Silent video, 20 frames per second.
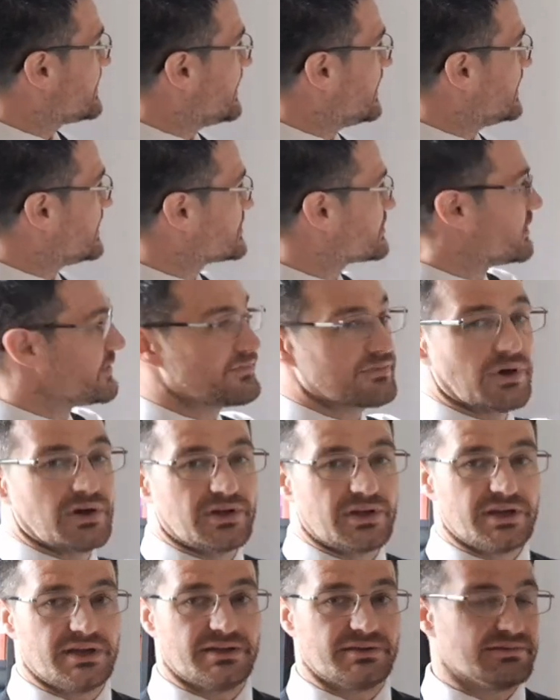So we've
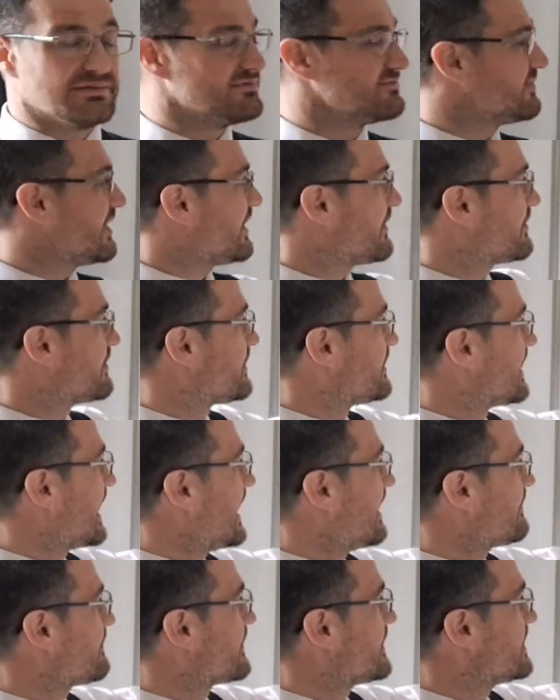got, rather than
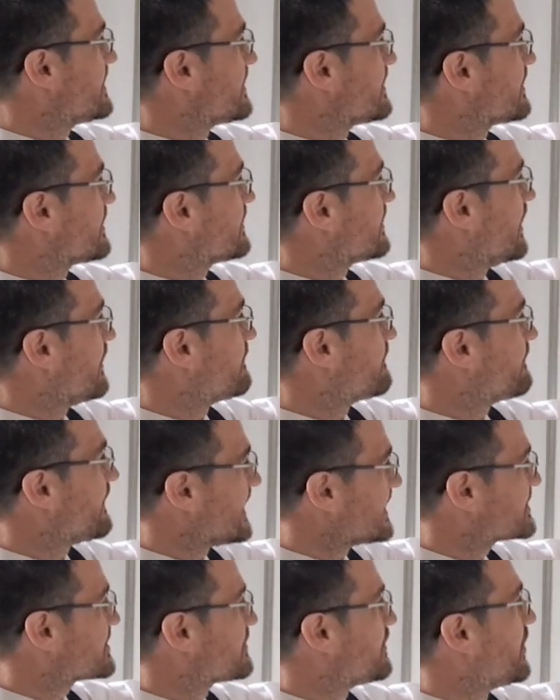having a
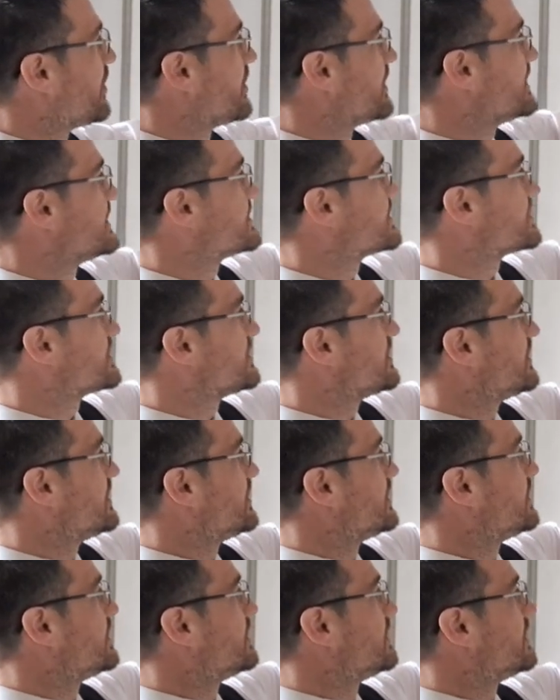fixed point
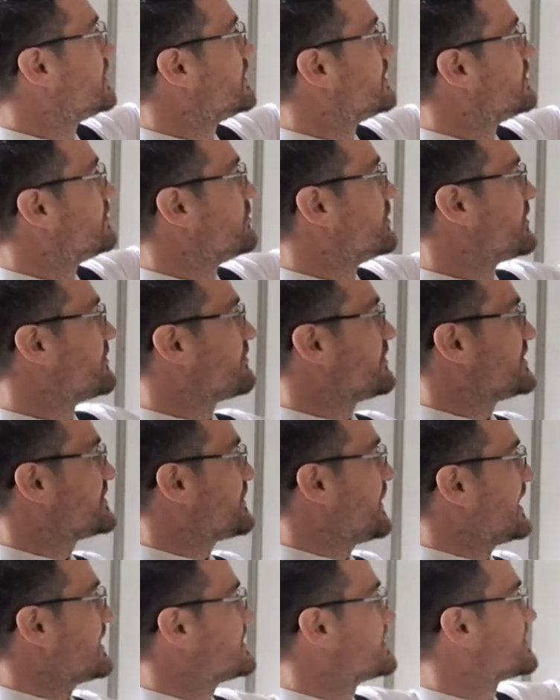with
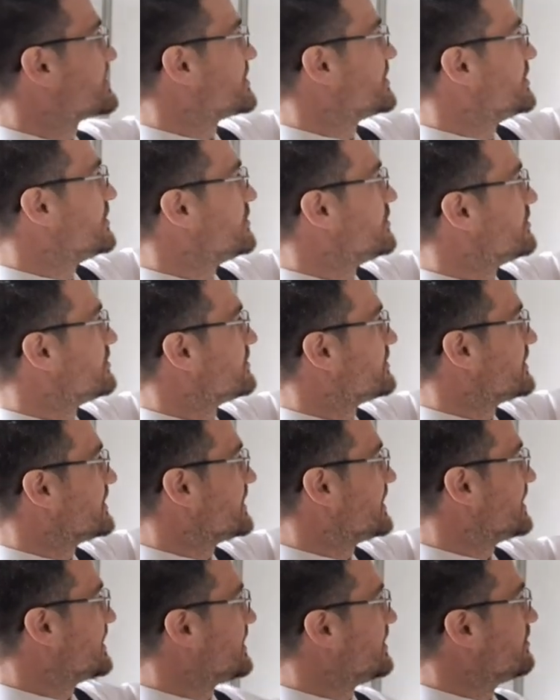respect to,
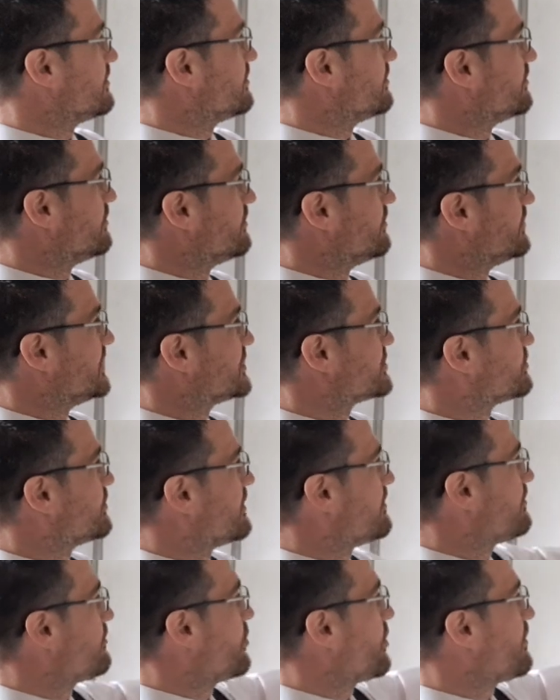you know, which
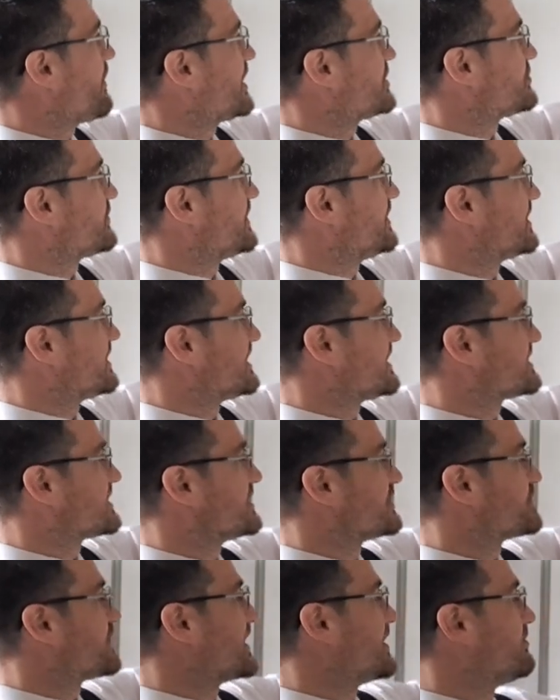we're measuring the distance
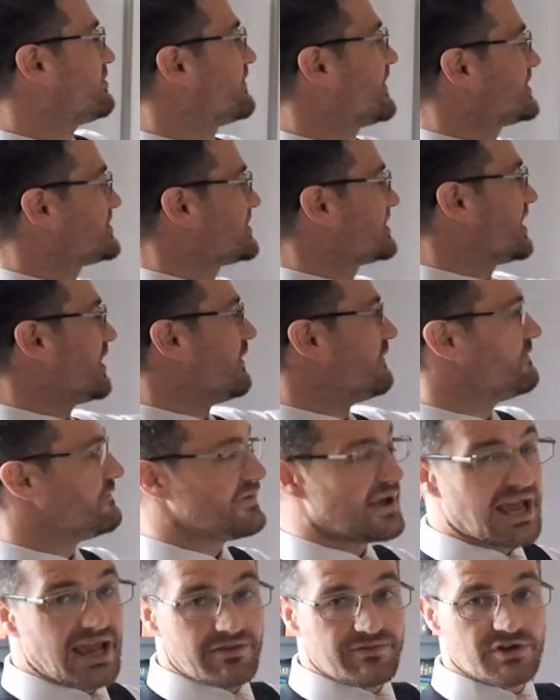P, we've actually got a
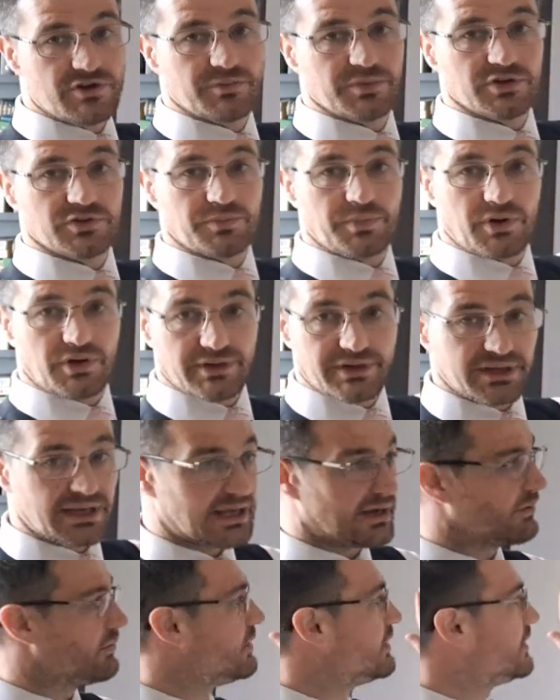variable point now.